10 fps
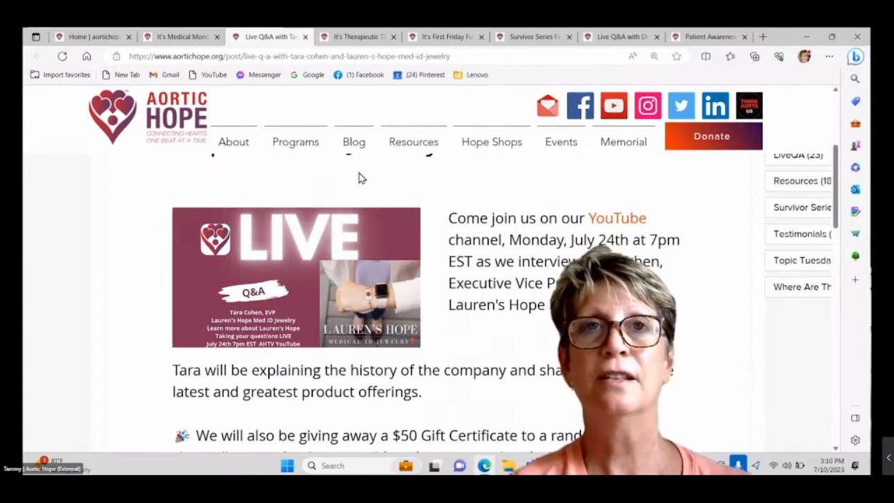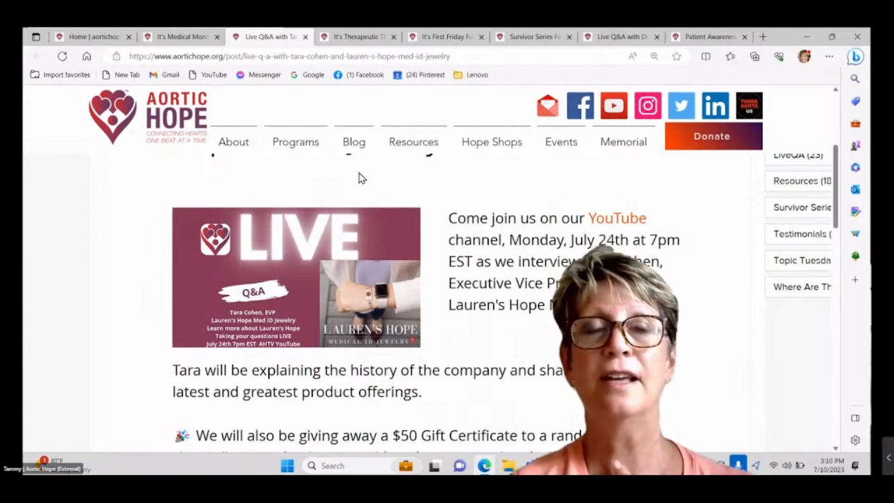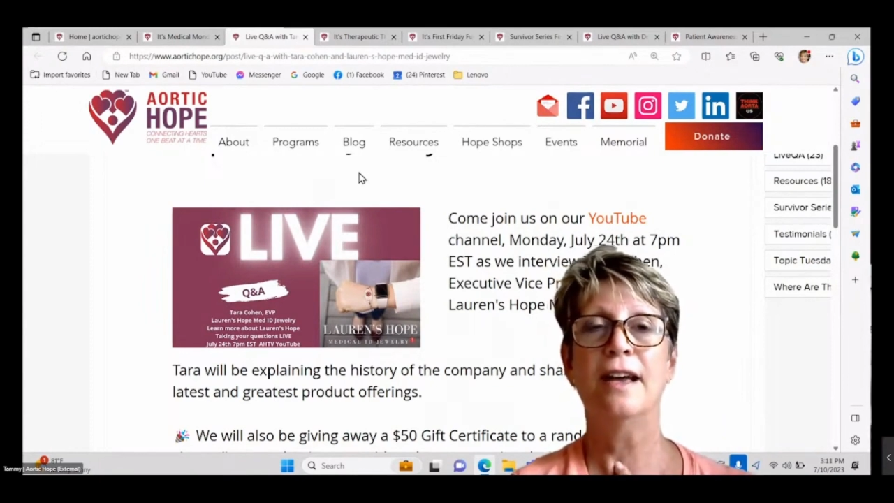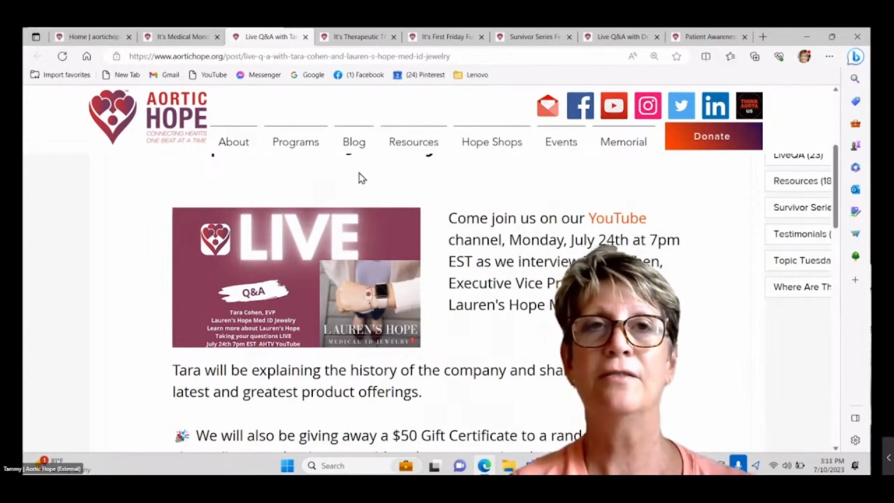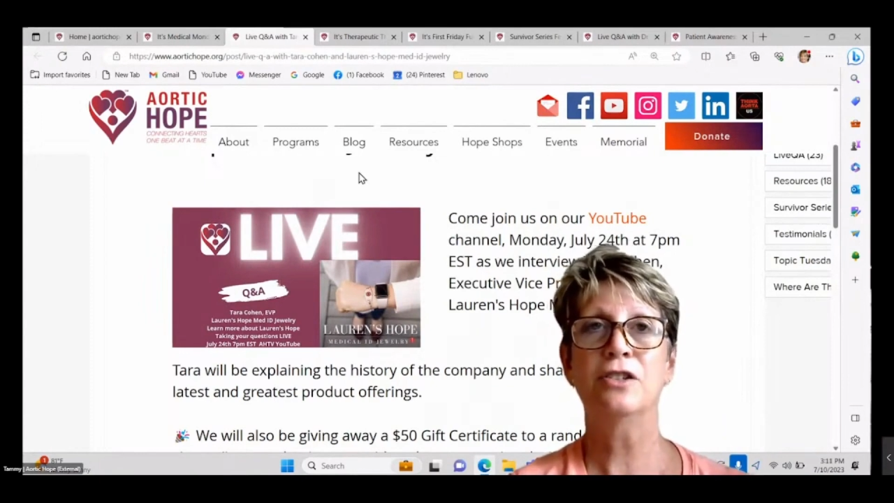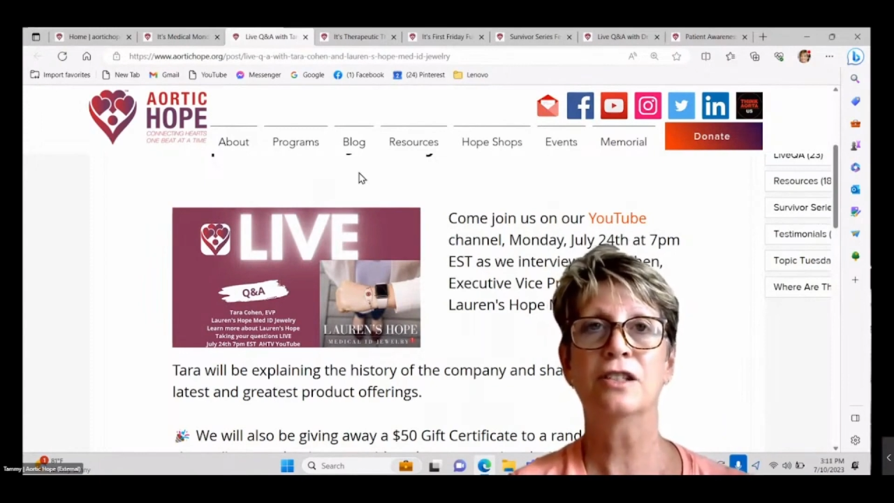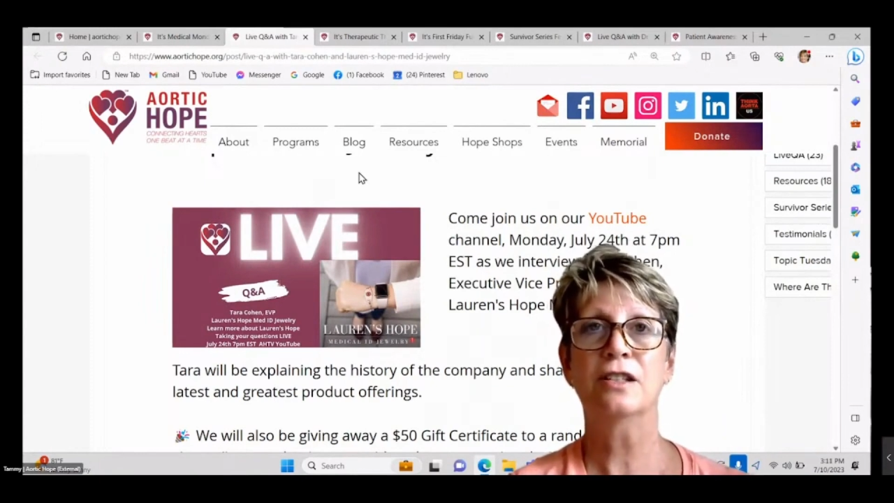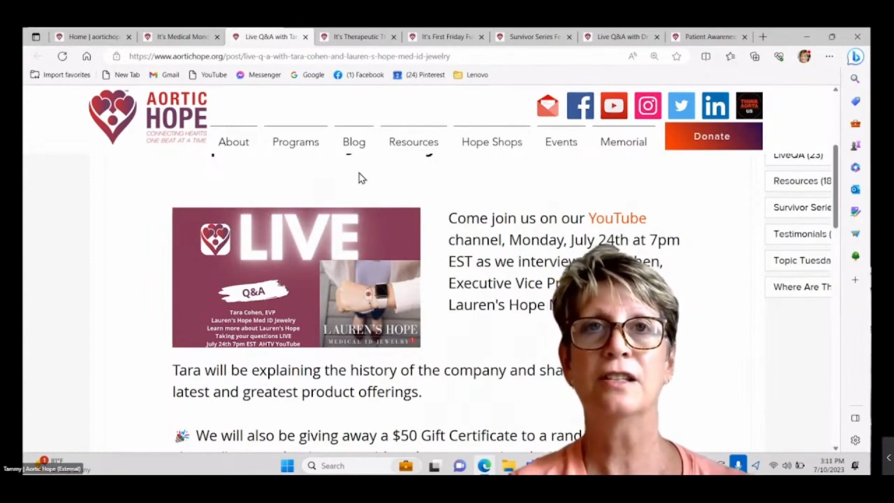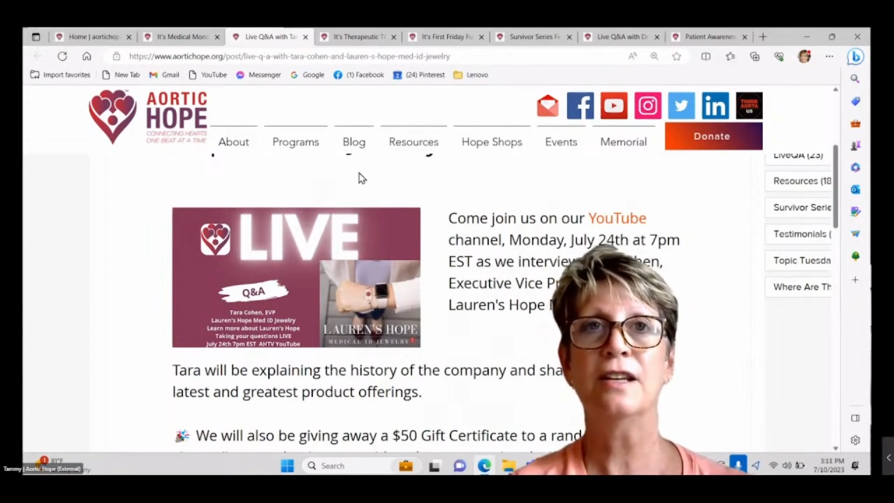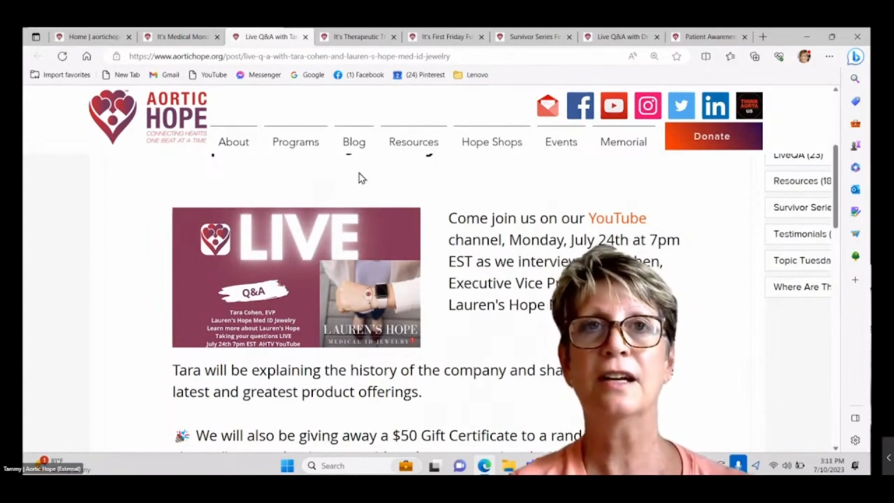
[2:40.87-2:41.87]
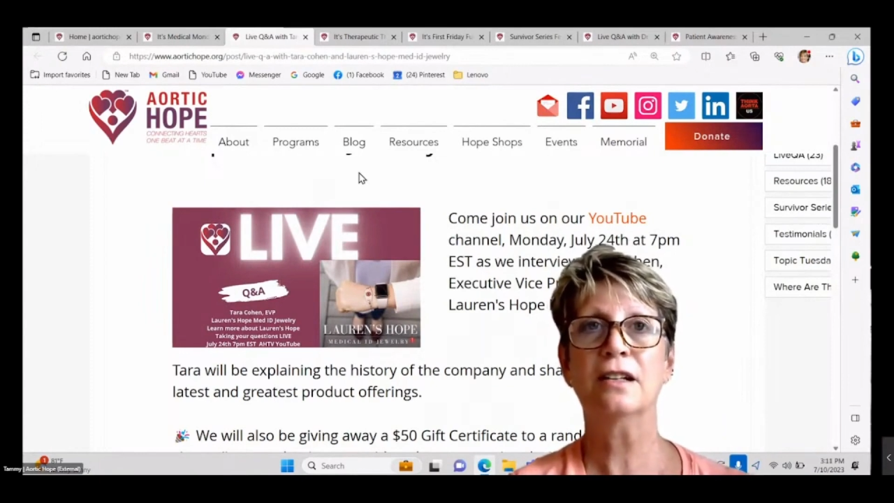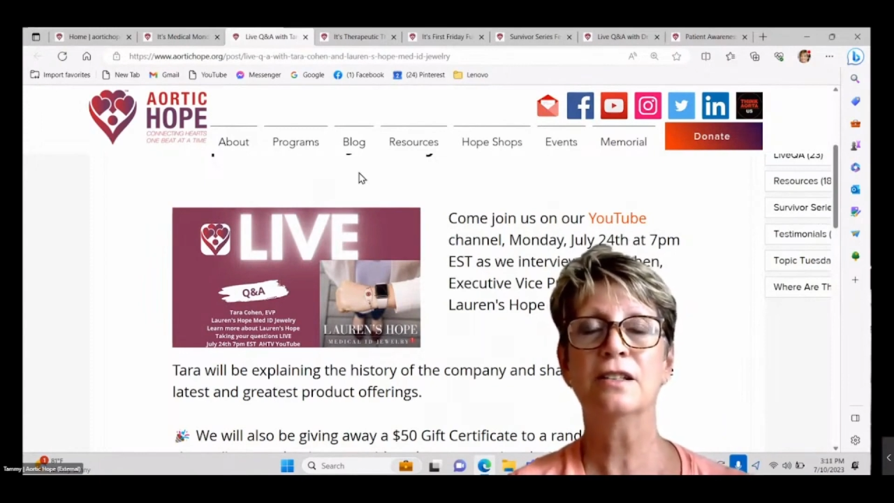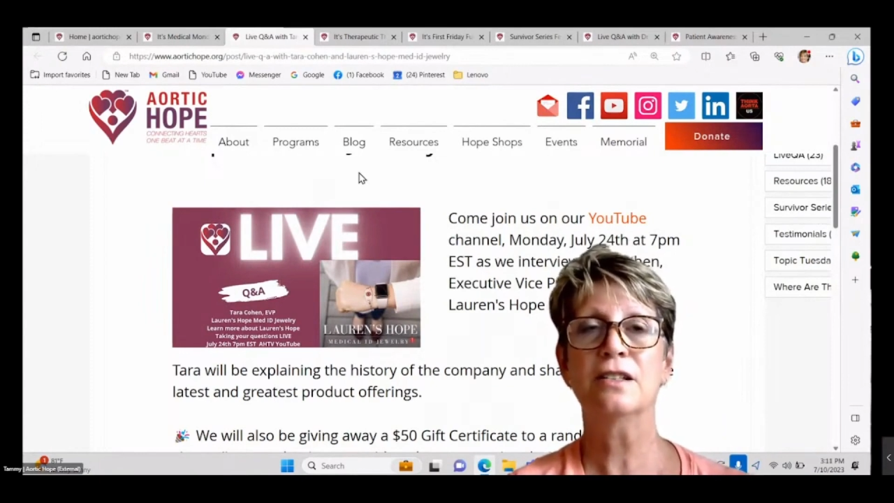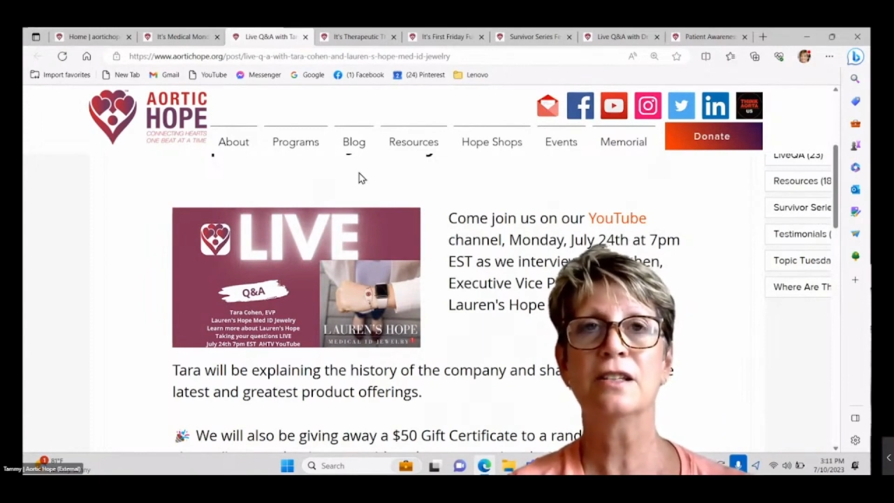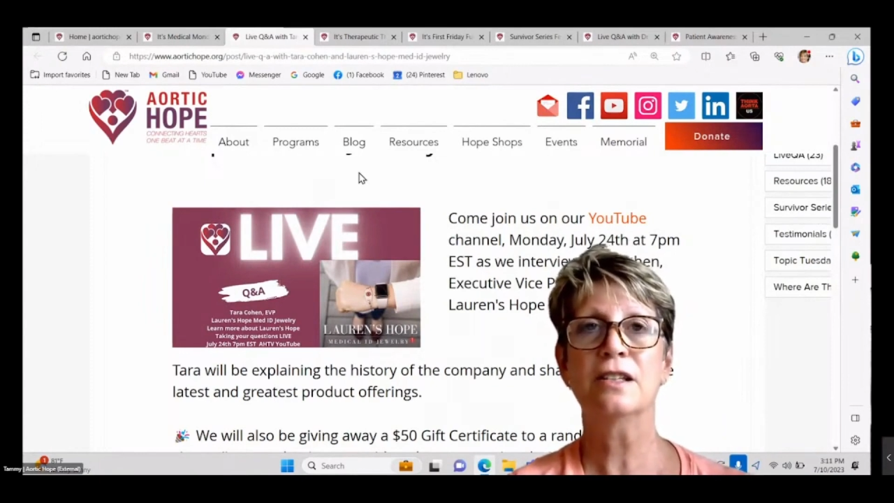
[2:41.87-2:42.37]
They have just the
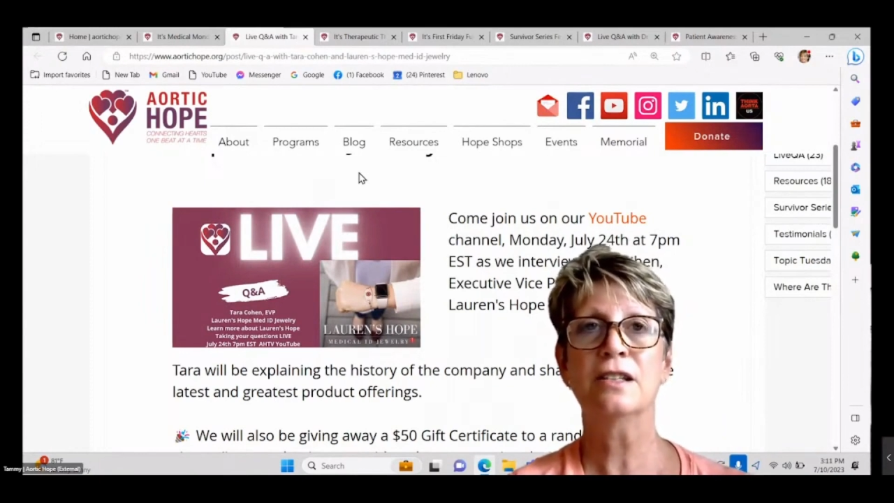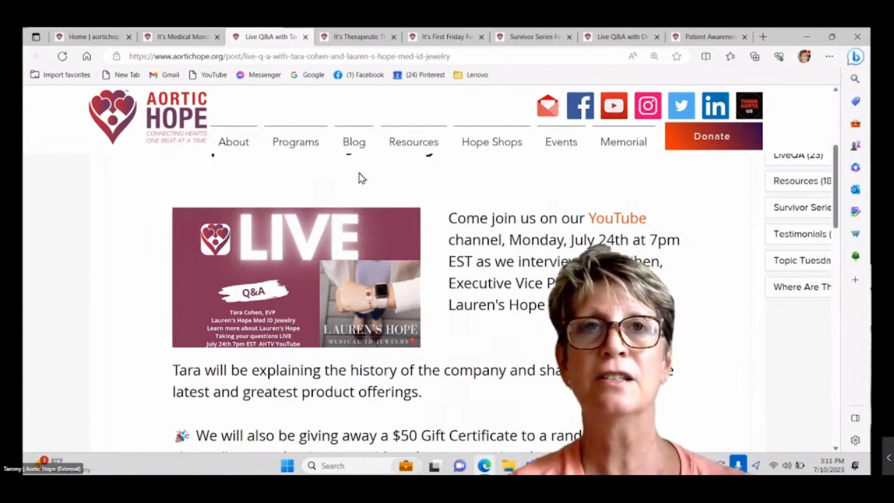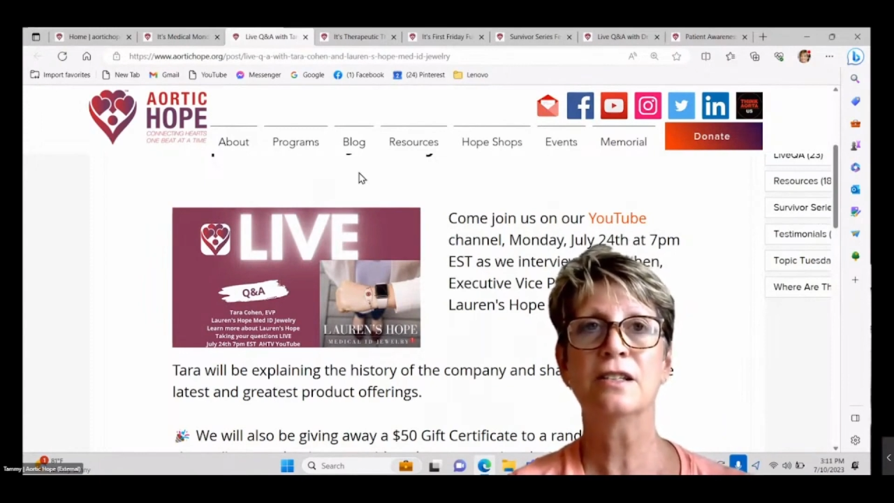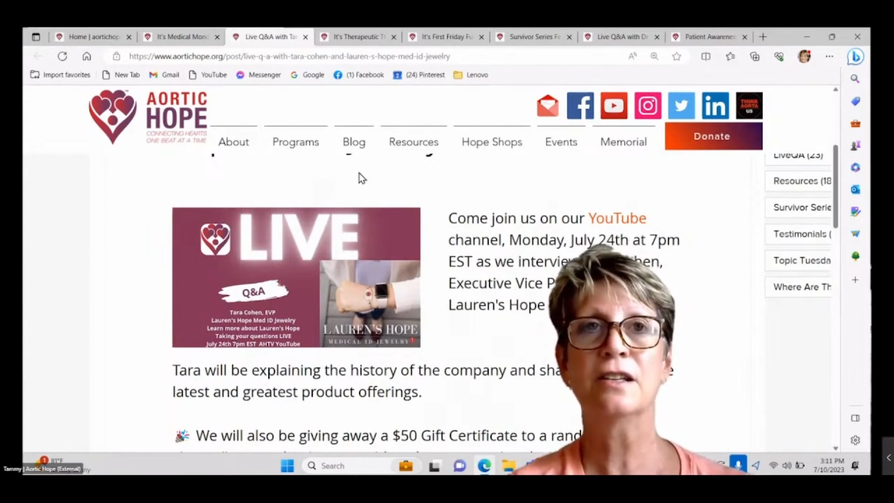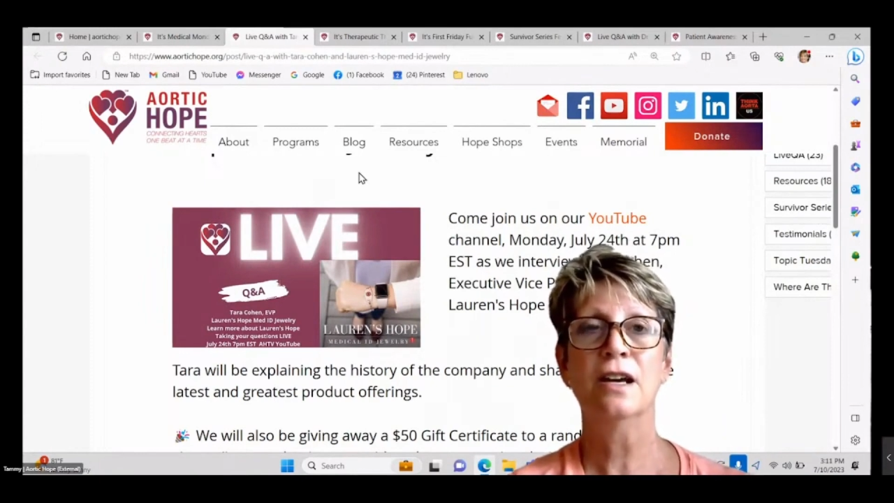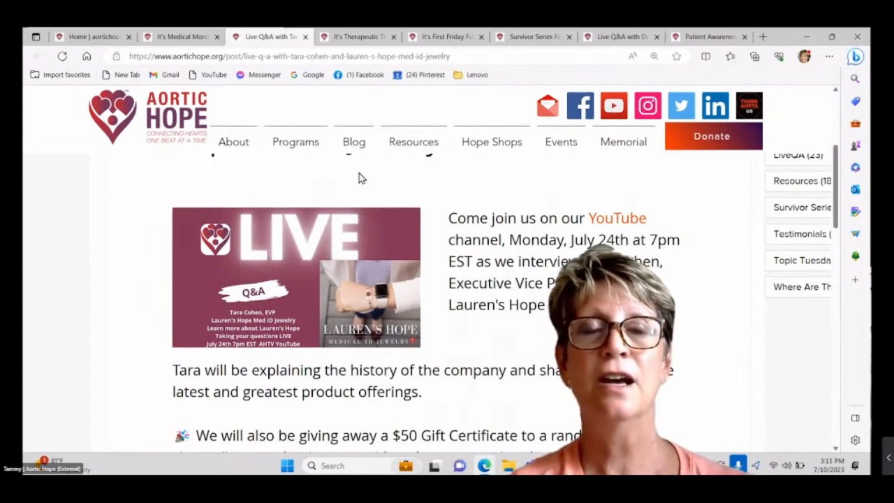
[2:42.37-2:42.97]
necklaces.